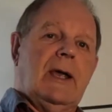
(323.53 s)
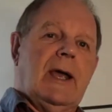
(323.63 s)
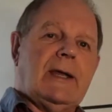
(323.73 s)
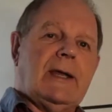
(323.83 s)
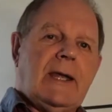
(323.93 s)

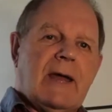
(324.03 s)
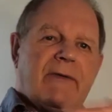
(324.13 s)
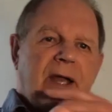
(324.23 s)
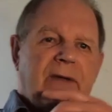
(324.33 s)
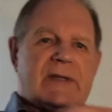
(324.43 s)
And he
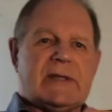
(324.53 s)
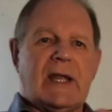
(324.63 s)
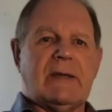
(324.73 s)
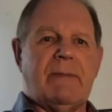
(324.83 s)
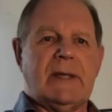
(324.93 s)
never
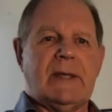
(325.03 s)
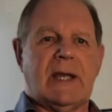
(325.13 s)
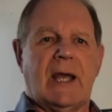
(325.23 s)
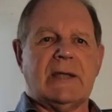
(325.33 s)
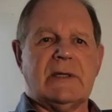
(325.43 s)

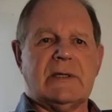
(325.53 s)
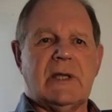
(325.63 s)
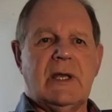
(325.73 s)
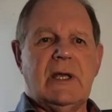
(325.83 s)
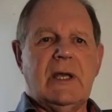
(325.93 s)
sentimentalizes.
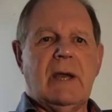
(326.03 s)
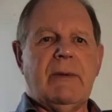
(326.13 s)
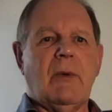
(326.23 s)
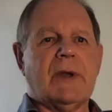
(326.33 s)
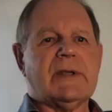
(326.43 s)
I
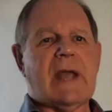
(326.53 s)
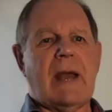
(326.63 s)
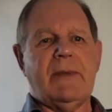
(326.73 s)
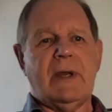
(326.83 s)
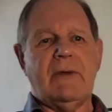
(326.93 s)
mean, what has
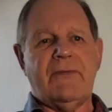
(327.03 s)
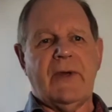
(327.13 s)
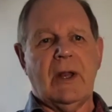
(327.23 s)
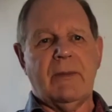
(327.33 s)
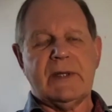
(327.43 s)
happened in
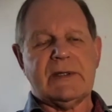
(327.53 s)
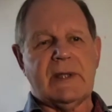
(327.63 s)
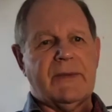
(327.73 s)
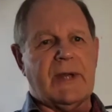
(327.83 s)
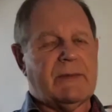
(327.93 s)
film and
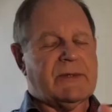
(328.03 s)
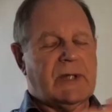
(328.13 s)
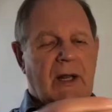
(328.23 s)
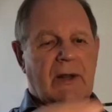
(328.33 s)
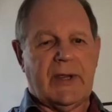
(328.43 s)
sometimes in
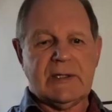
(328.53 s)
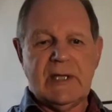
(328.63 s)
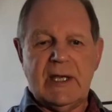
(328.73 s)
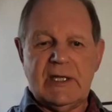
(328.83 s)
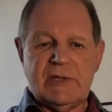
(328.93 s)
other things
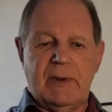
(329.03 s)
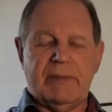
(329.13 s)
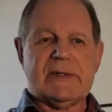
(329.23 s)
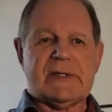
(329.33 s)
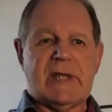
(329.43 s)
is
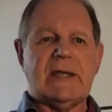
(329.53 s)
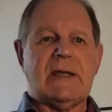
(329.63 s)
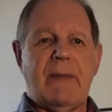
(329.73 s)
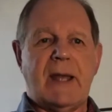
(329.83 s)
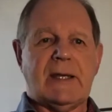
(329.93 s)
people
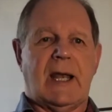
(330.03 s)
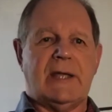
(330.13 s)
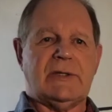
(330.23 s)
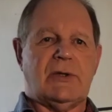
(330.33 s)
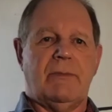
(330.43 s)

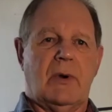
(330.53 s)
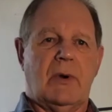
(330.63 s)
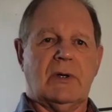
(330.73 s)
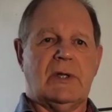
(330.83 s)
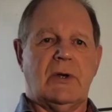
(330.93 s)
sentimentalize your
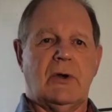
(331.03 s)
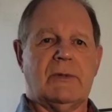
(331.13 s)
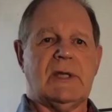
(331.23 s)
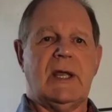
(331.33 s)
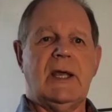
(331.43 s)
books
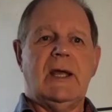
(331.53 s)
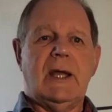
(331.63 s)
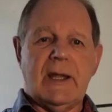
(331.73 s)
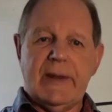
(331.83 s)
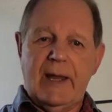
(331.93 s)
enormously.
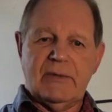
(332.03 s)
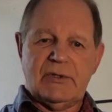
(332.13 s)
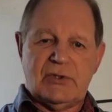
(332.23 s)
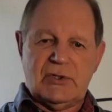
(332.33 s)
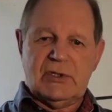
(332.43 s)
Yeah. And that
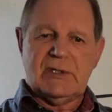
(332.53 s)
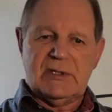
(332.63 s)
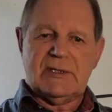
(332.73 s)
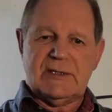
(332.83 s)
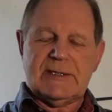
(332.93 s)
was just,
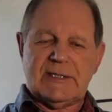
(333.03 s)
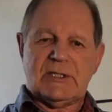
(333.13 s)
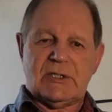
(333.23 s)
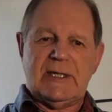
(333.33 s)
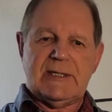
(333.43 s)

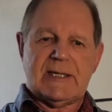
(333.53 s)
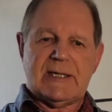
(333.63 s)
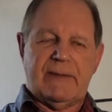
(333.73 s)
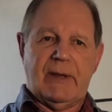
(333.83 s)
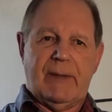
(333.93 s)

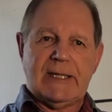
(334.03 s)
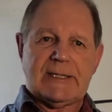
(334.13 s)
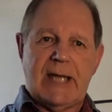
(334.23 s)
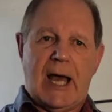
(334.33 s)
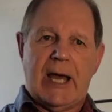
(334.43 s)
there's something about
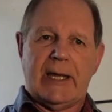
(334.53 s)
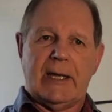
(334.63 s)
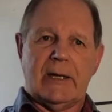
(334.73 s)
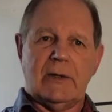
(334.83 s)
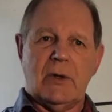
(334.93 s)
his
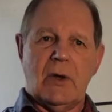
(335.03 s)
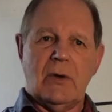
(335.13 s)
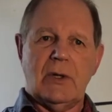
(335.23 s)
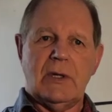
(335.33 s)
line, you know,